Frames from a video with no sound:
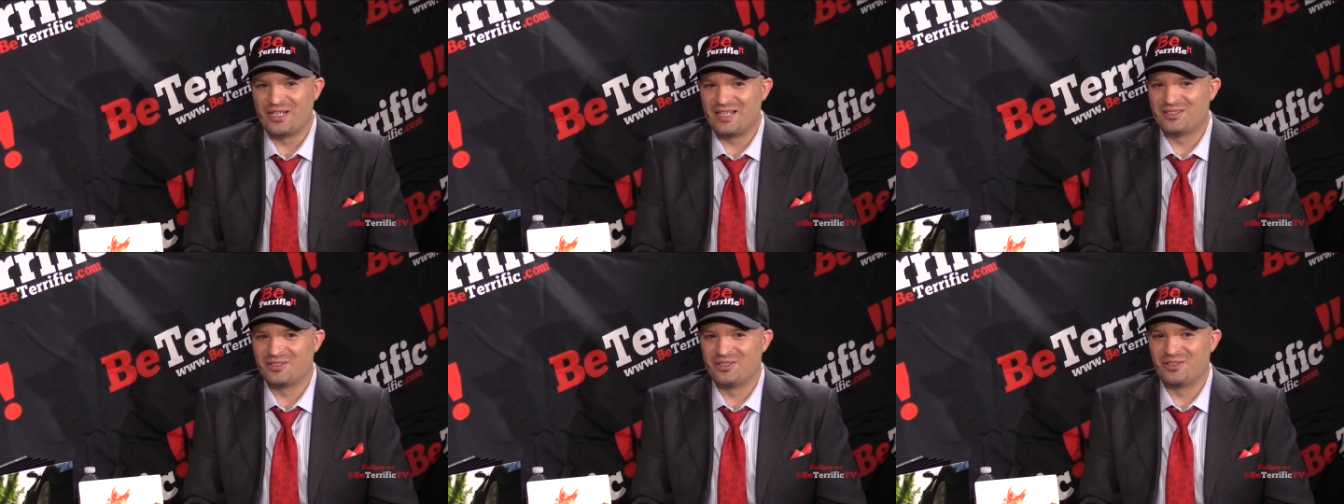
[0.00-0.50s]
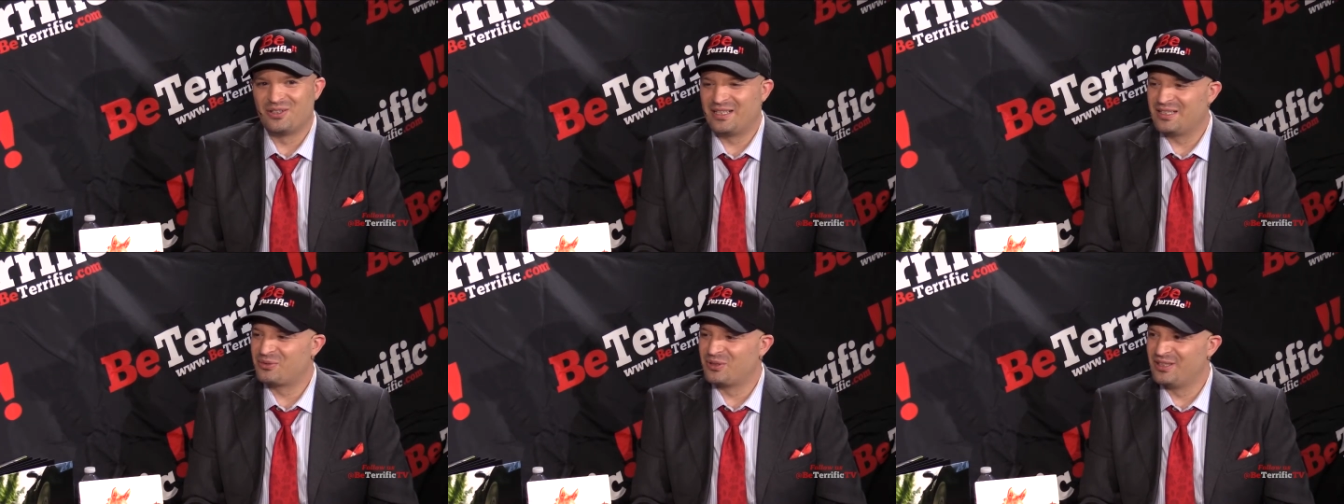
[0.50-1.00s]
you guys are doing.
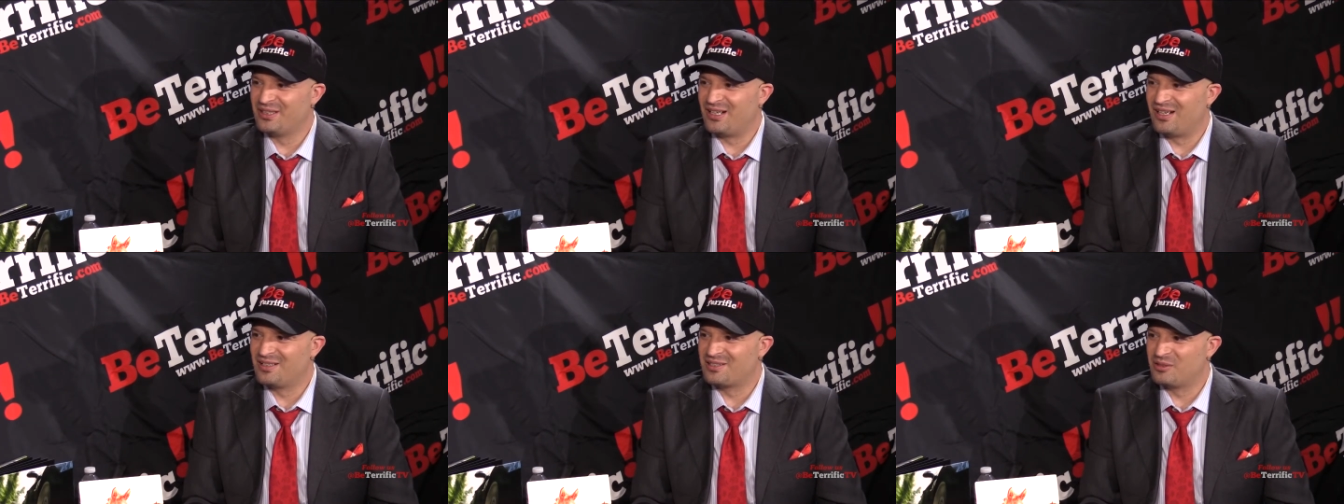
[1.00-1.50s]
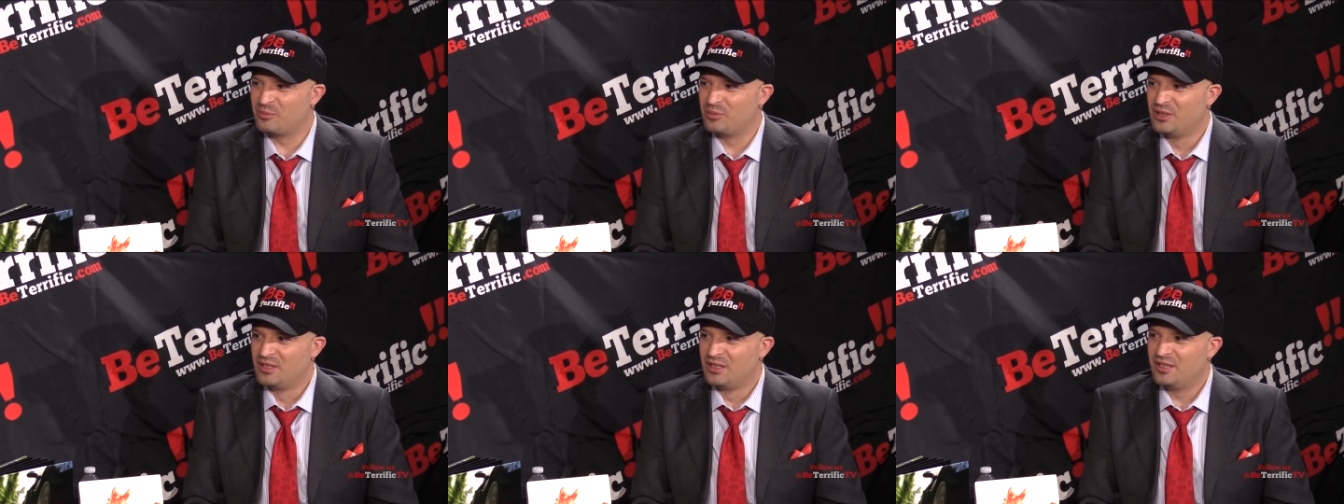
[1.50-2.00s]
That's really awesome.
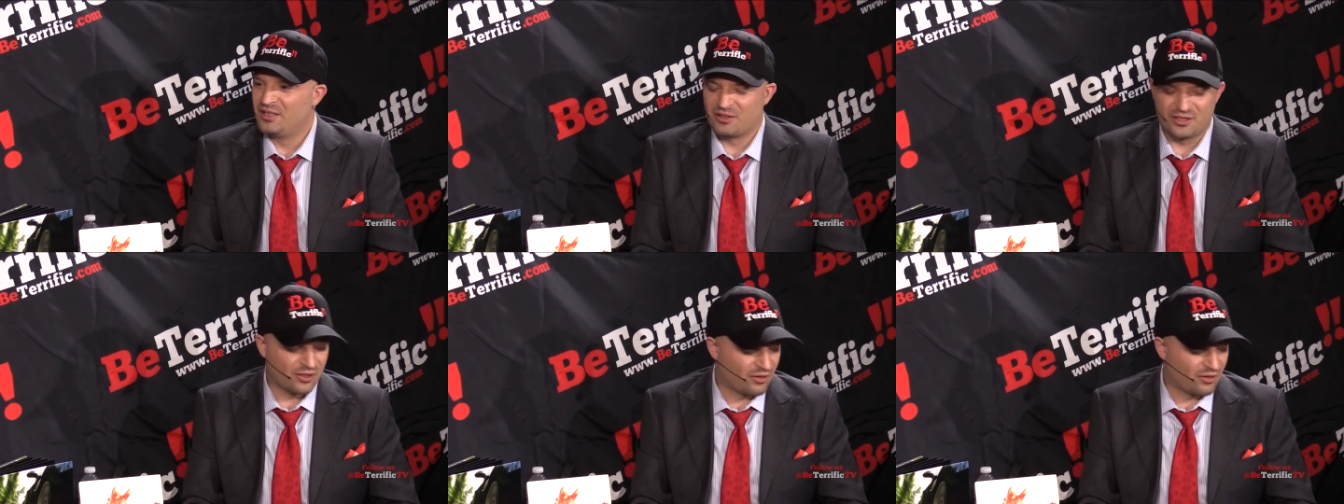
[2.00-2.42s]
Thanks. You know,